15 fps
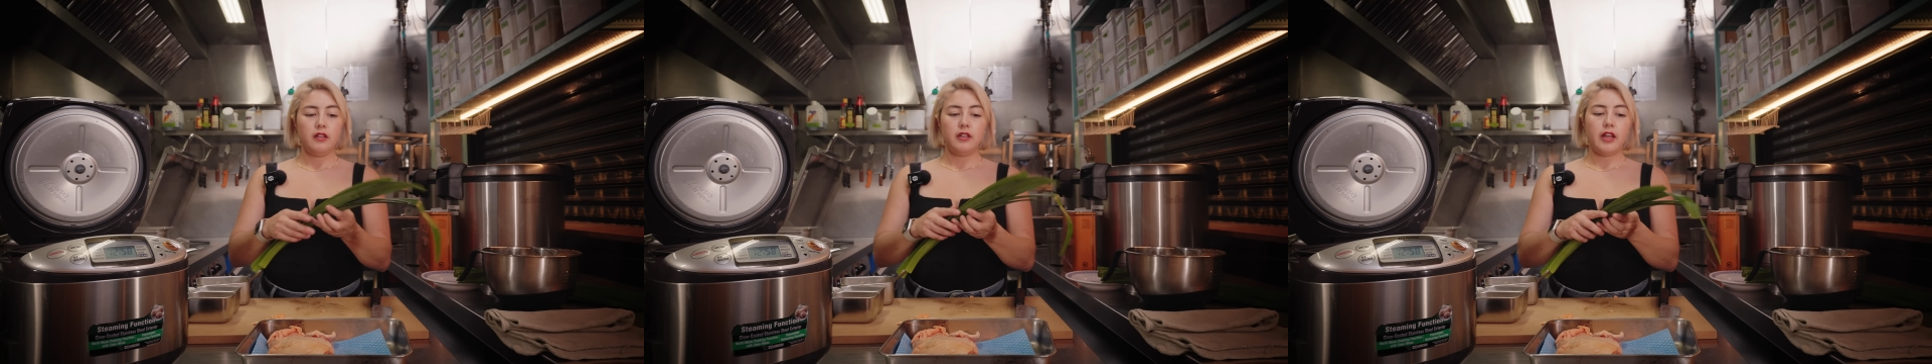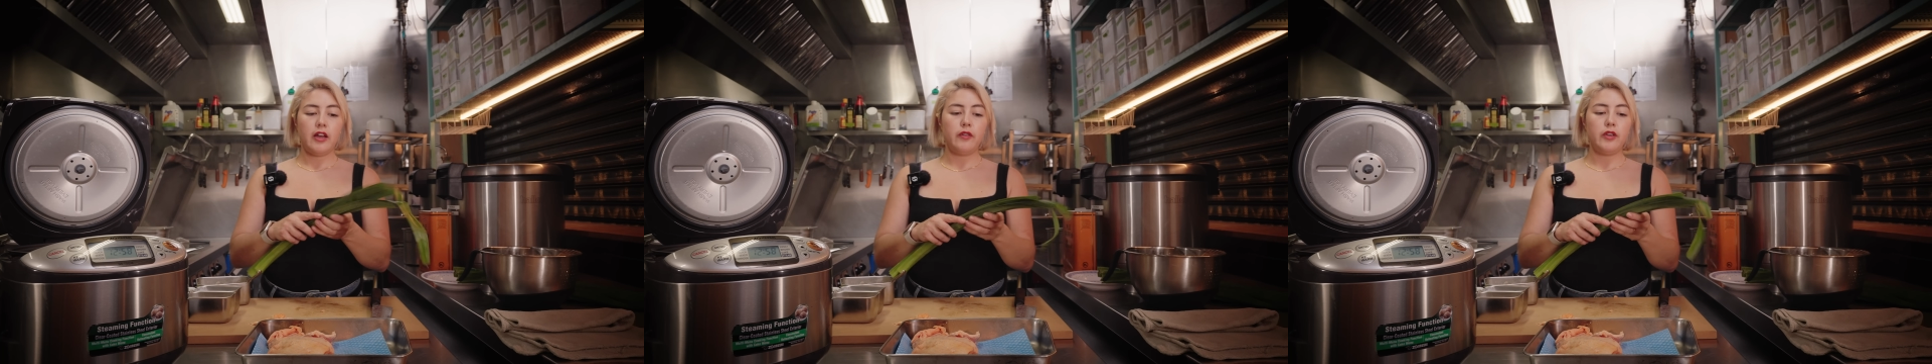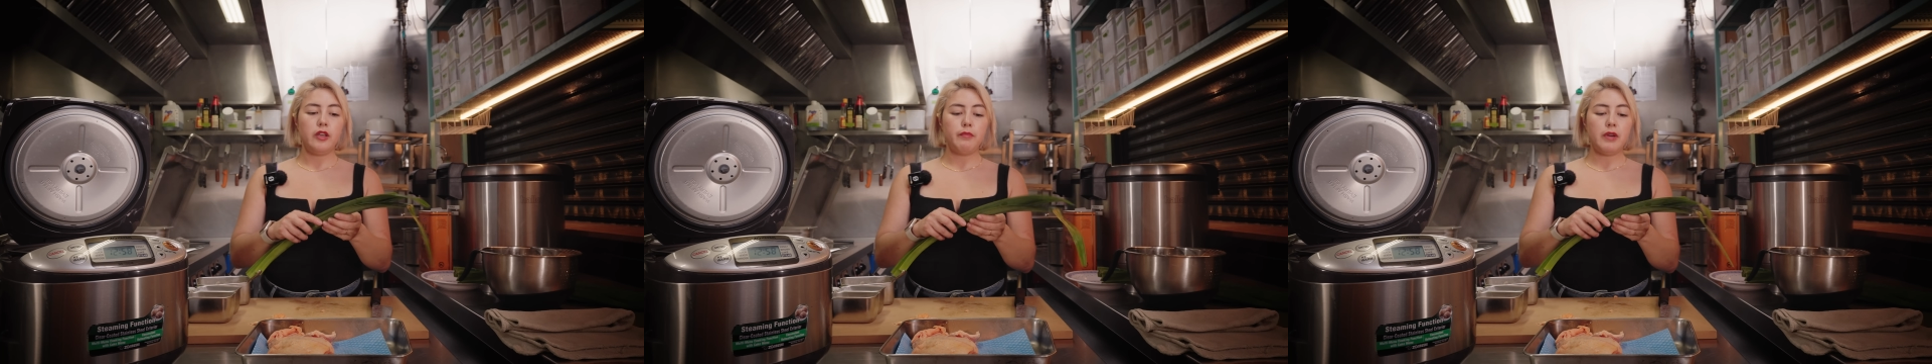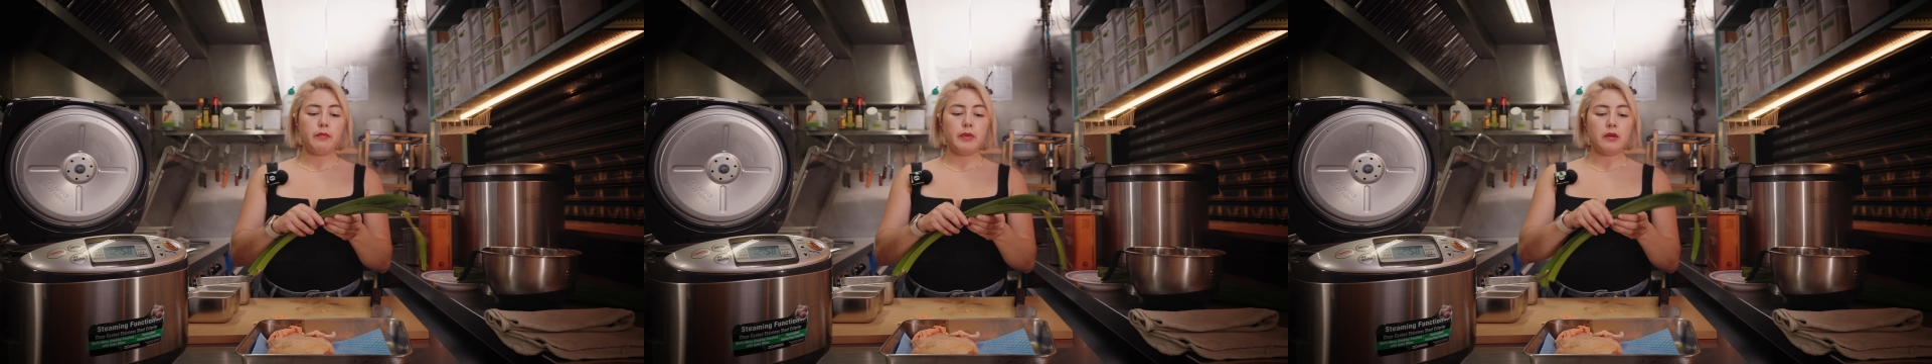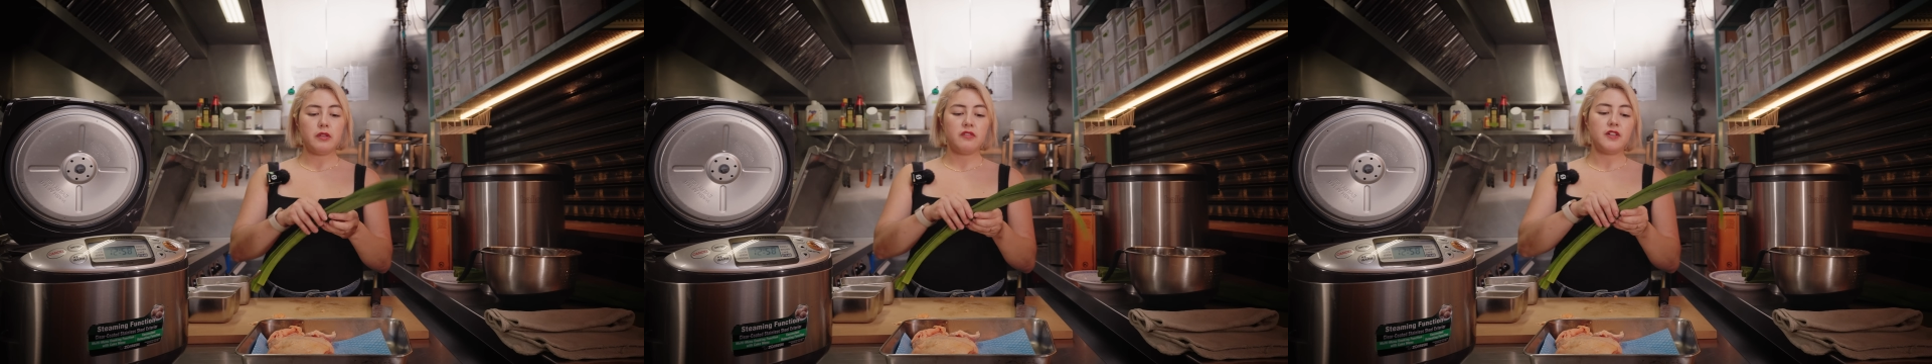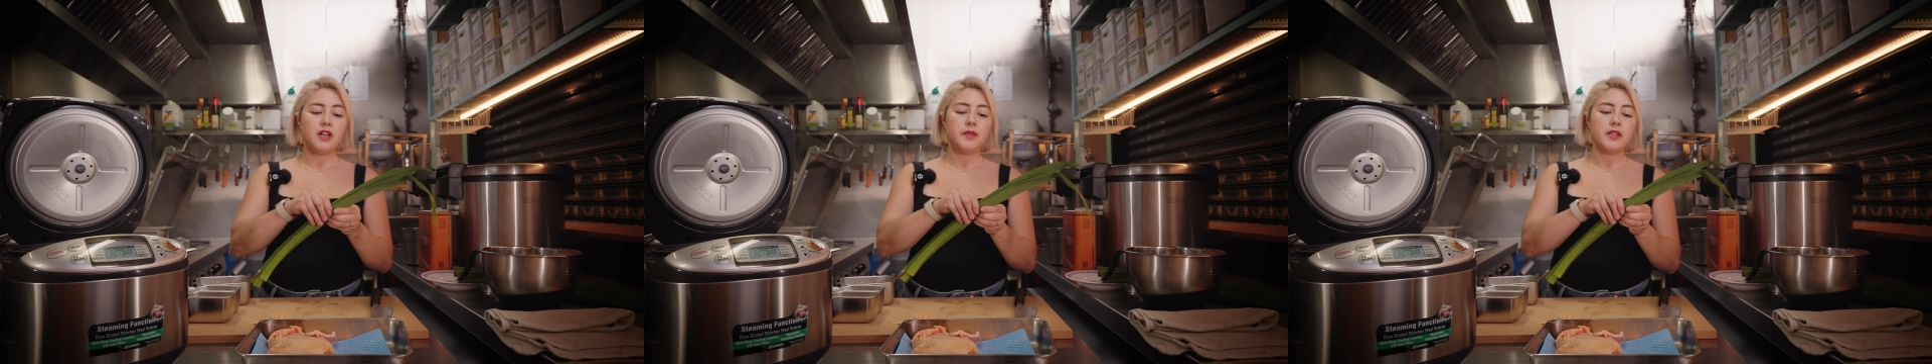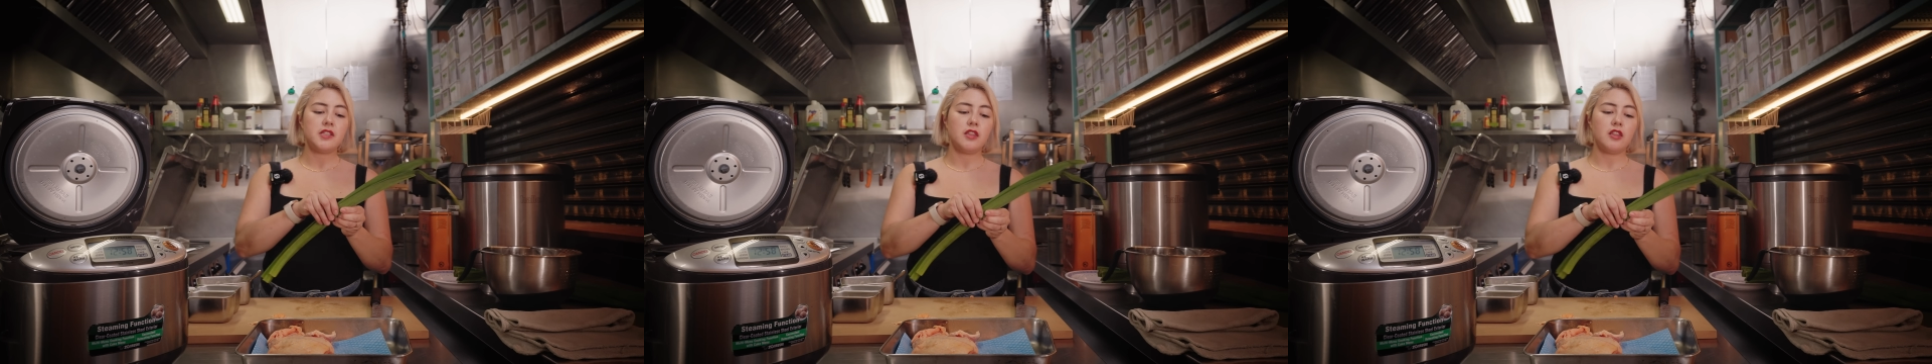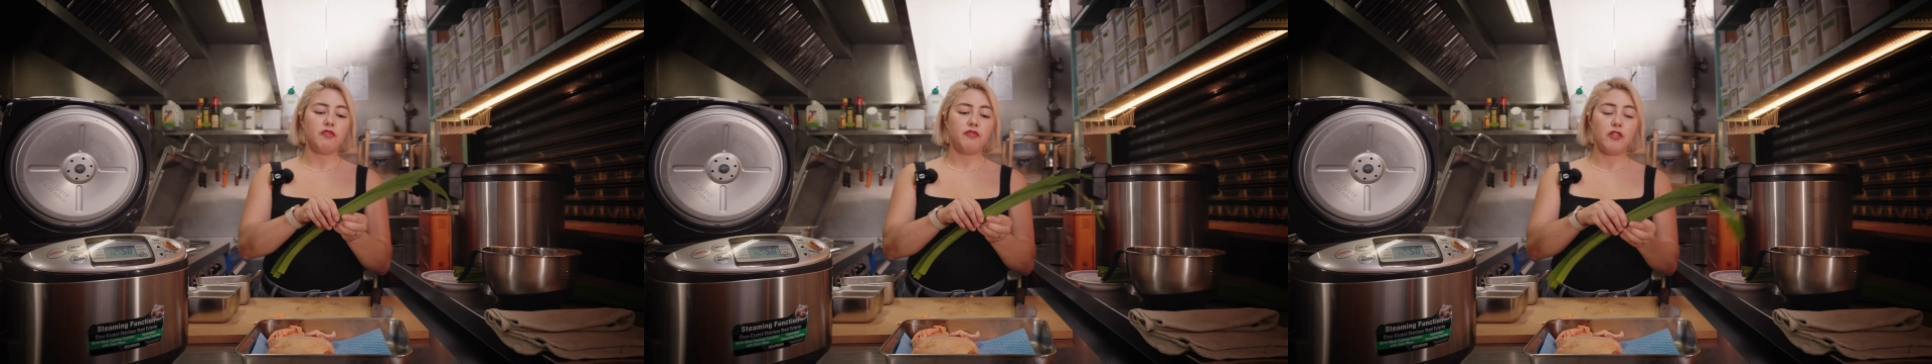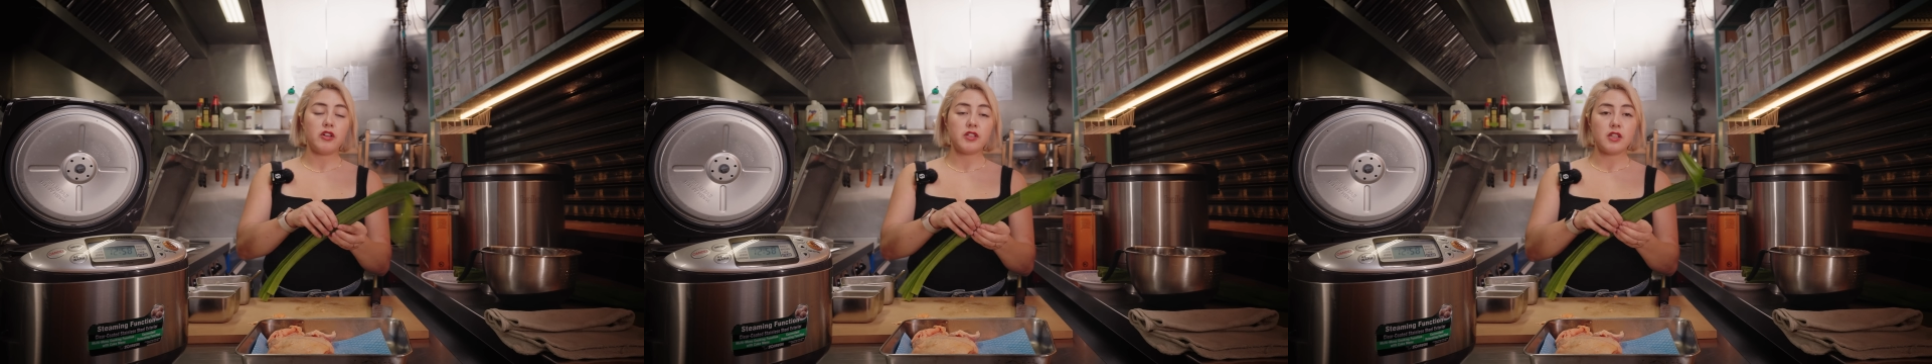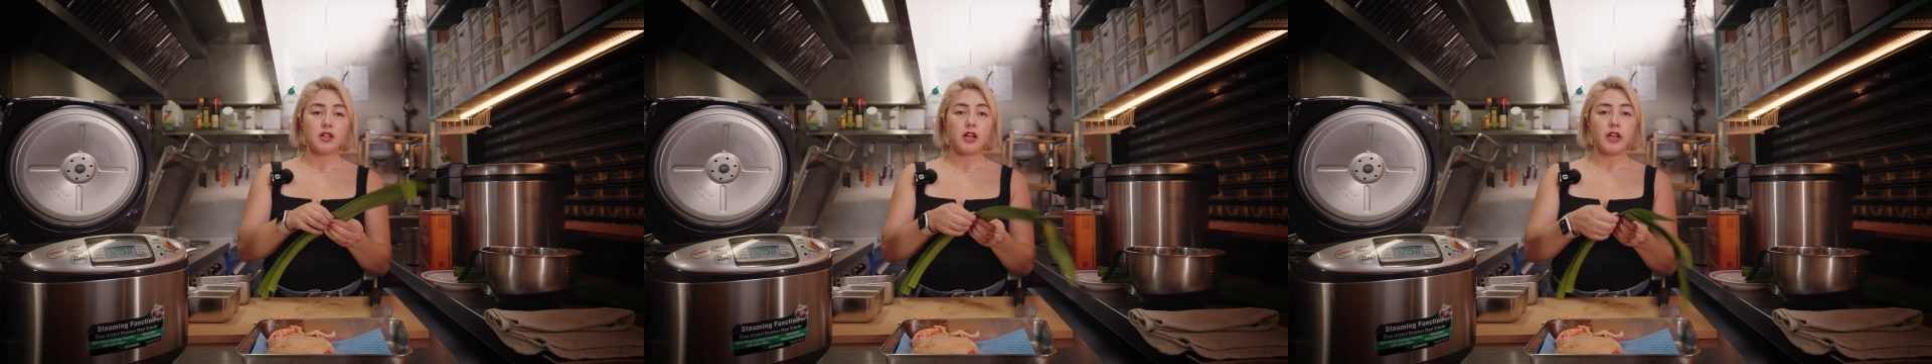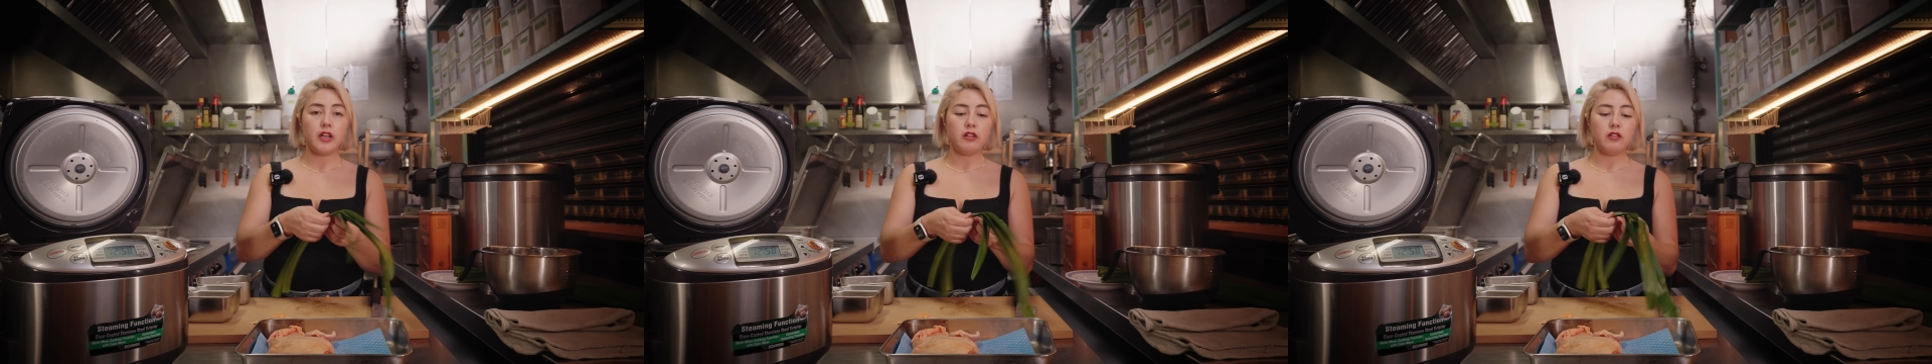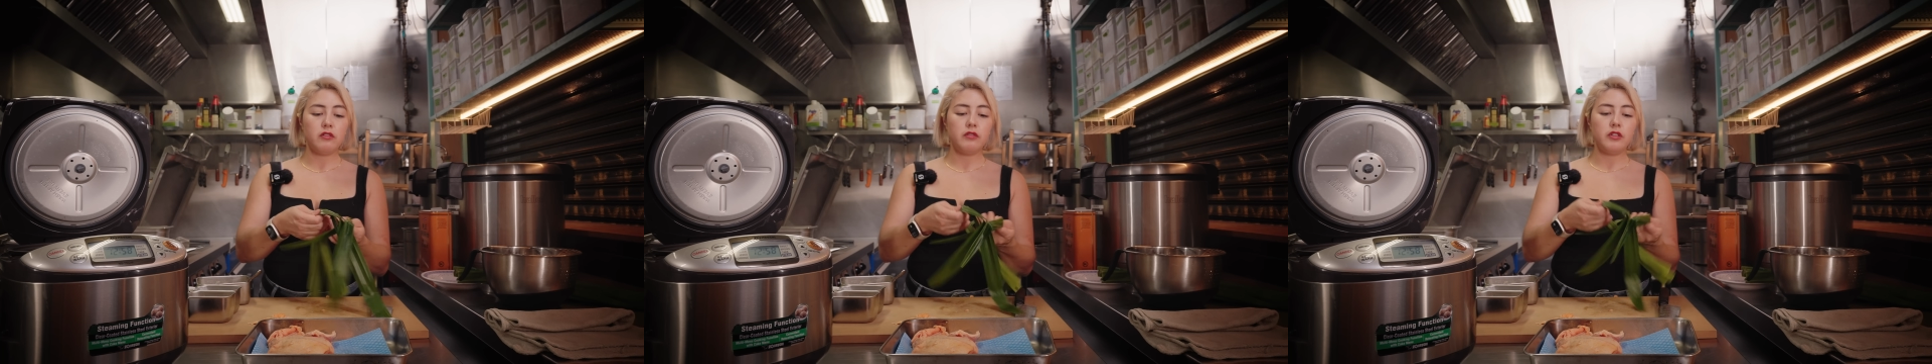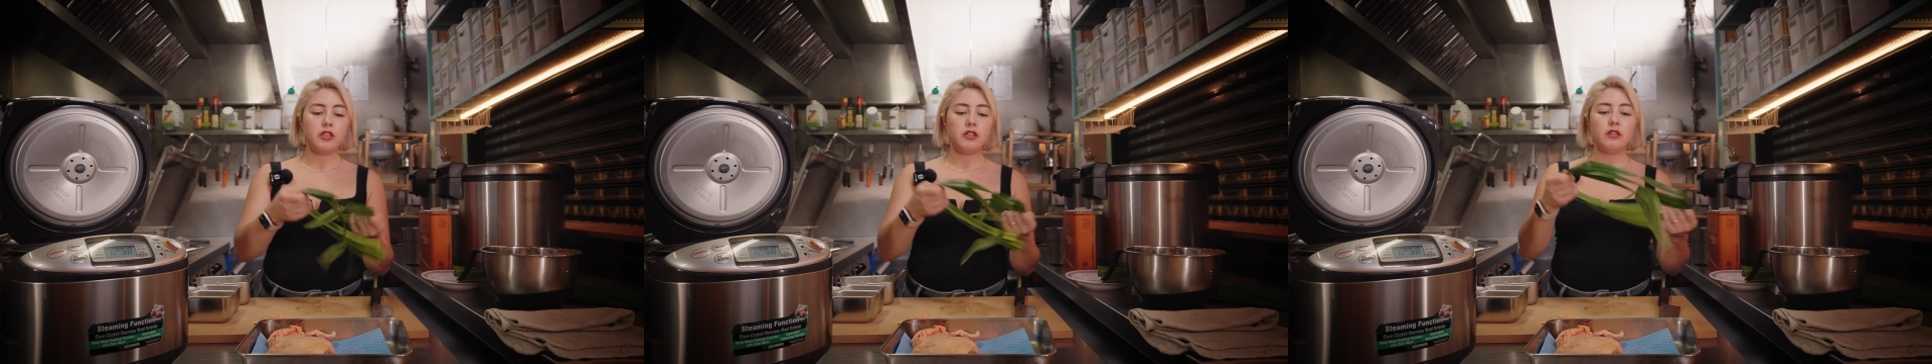Now, you might be able to find this in the frozen aisle.